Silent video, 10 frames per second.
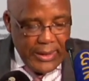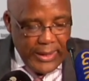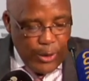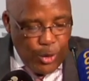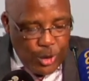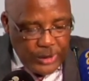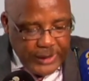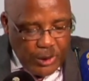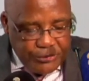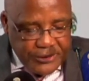A
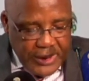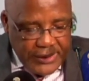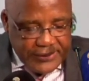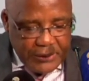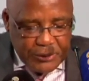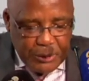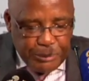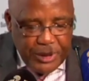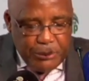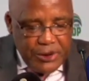holder of the exemption
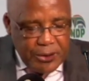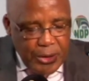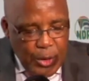permit